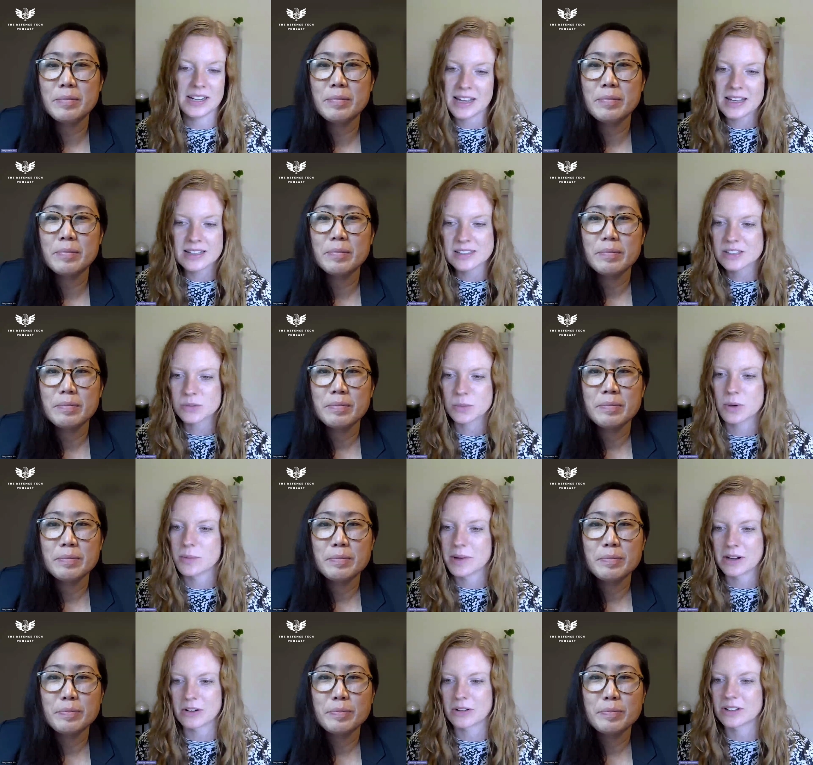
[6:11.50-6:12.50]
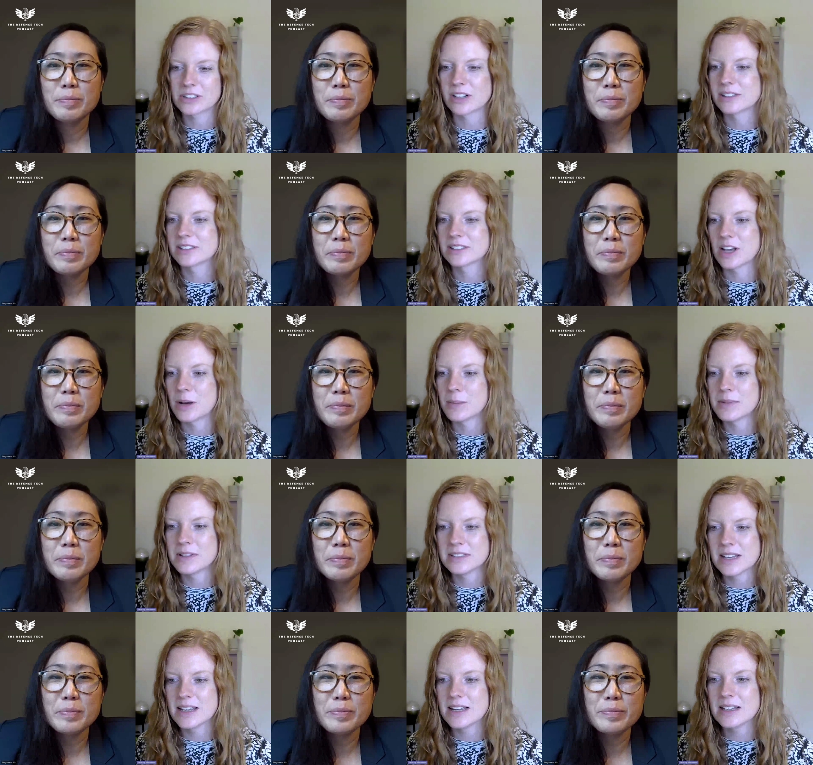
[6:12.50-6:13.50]
Speaker 1: it is, what Microelectronics
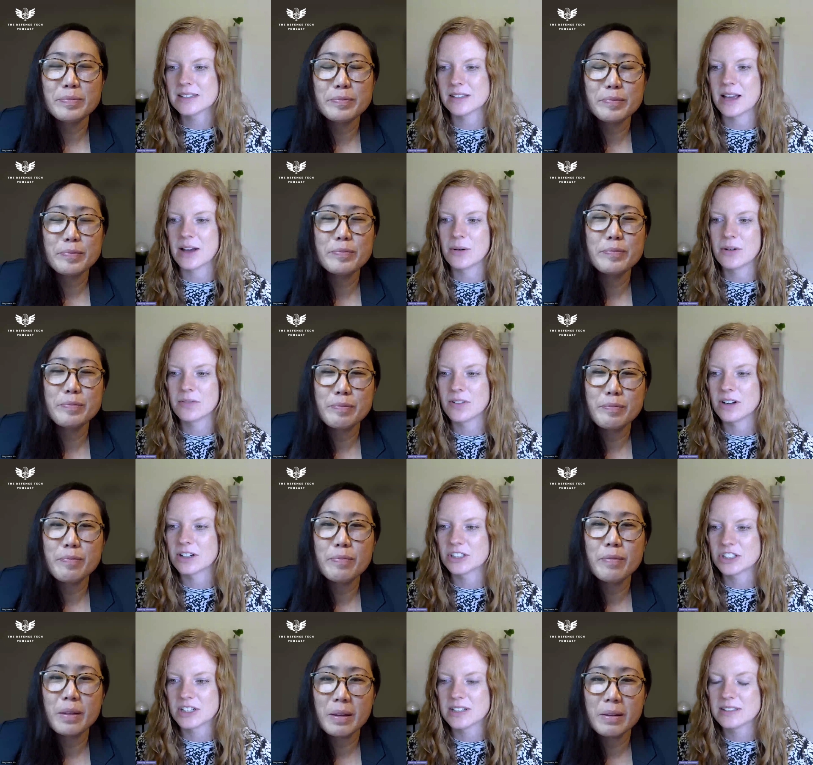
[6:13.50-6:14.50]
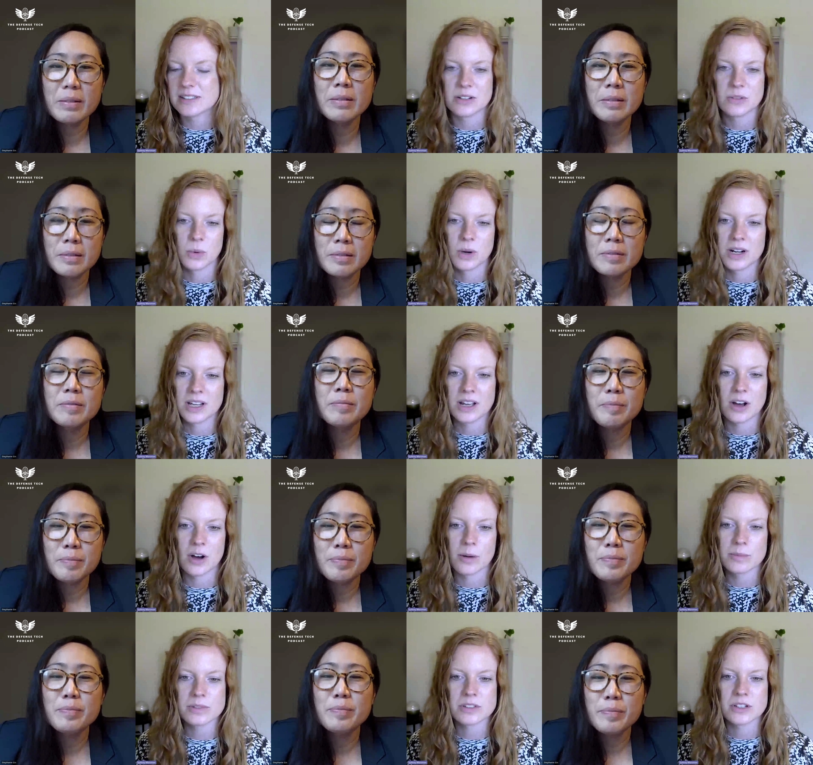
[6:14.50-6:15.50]
Commons is, how it functions, and what
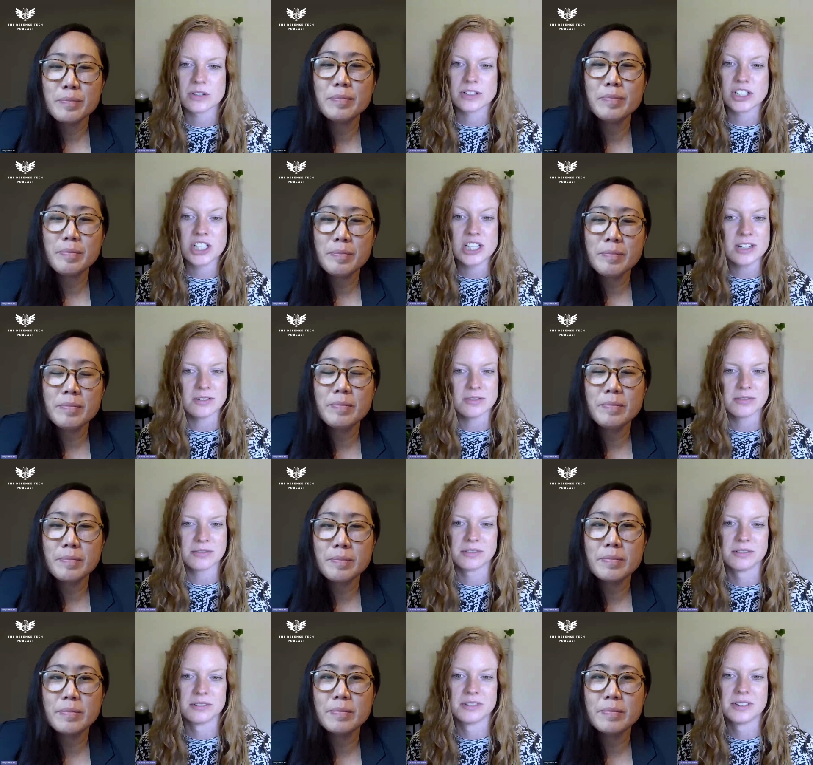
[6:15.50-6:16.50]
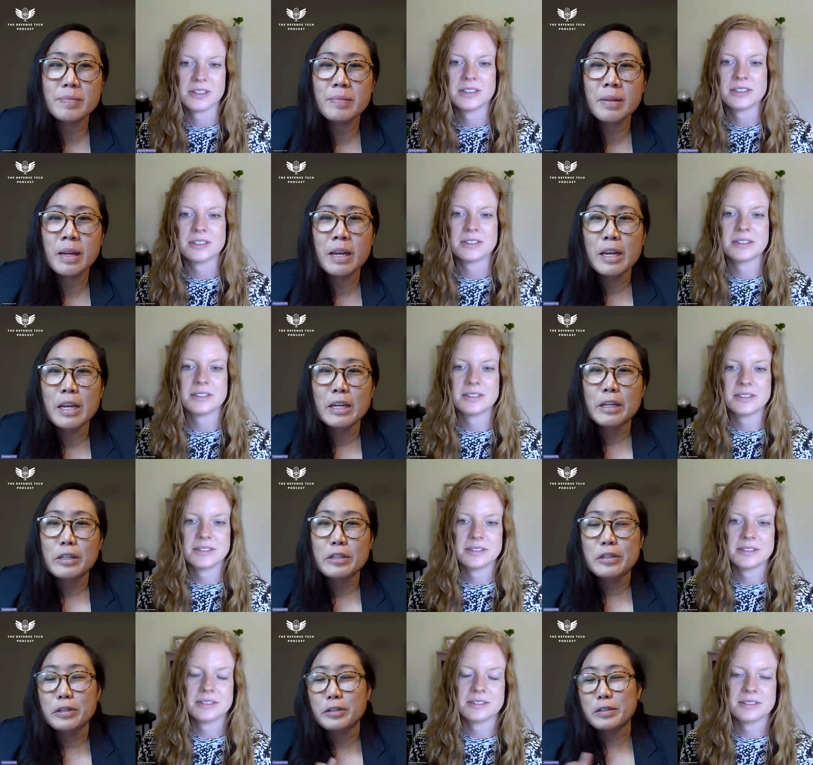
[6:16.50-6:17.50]
it hopes to achieve?
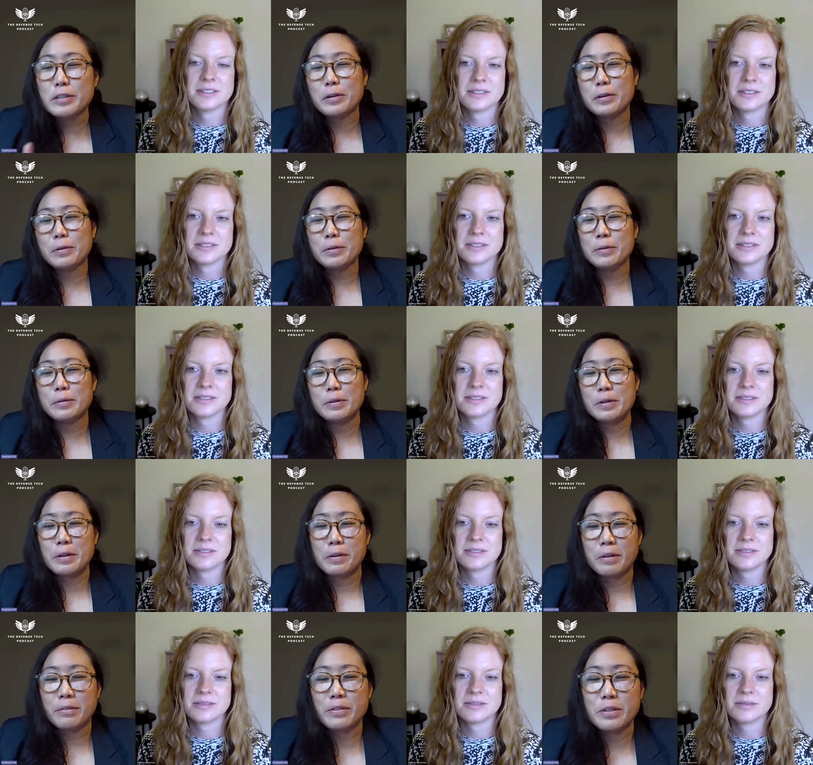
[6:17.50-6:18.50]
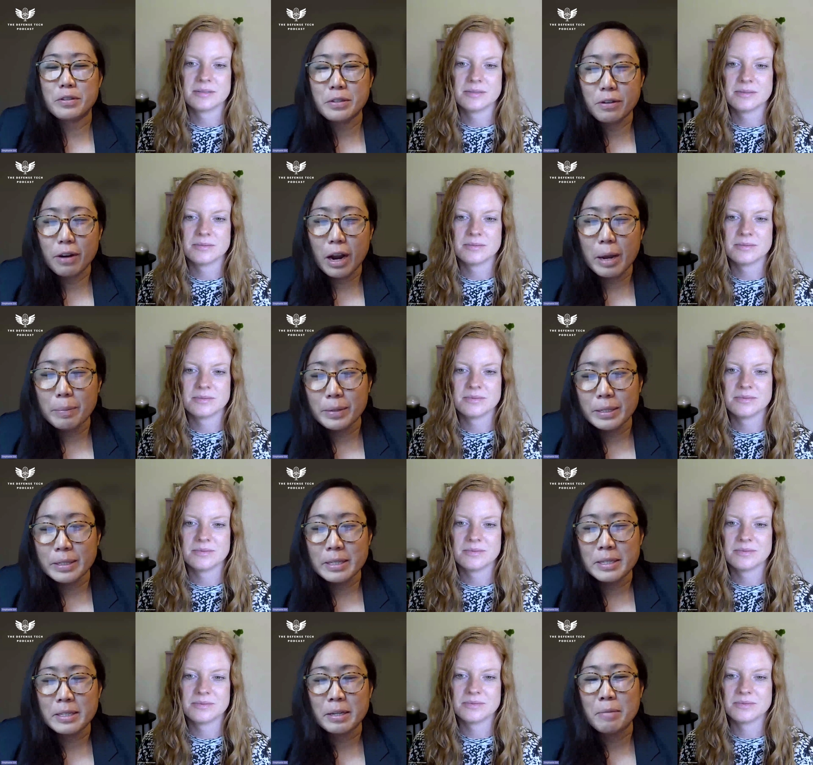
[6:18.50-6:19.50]
Speaker 2: Sure. So, you know, I've described
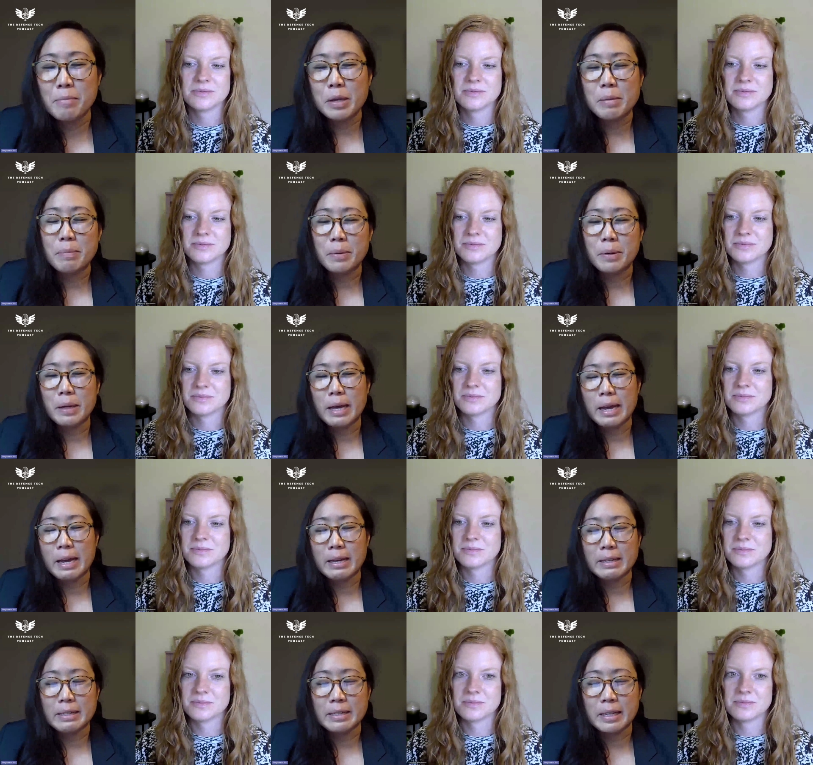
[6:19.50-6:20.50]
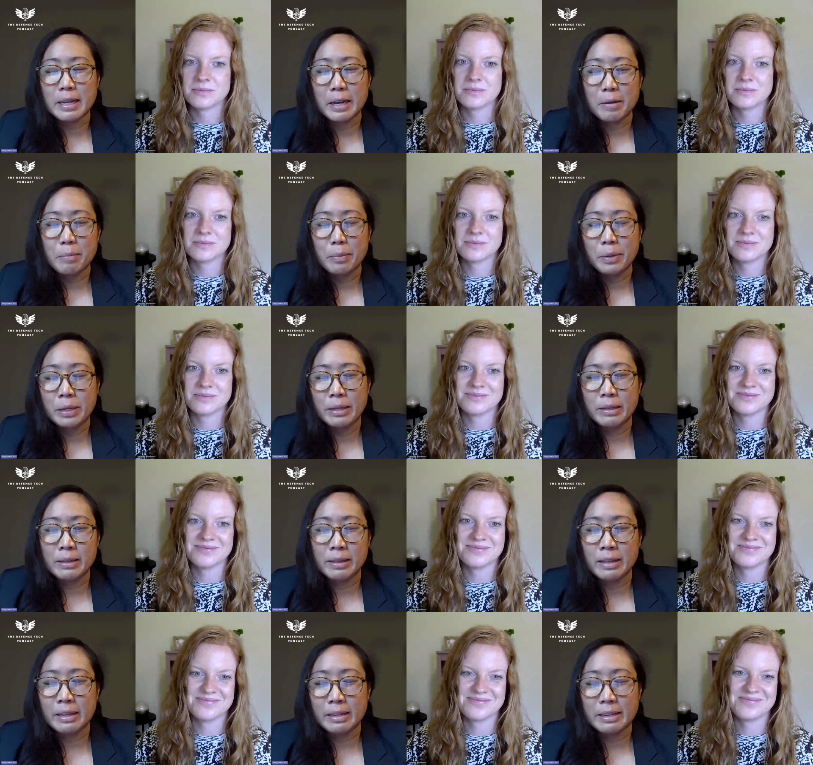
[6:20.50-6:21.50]
it to some people as kind of
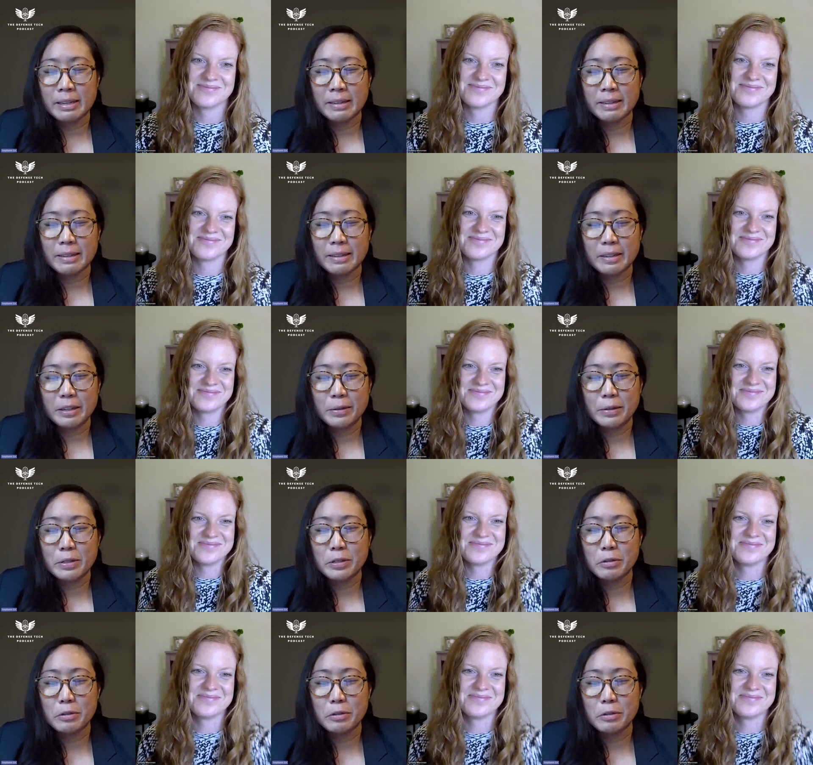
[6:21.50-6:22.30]
being like a, you know, a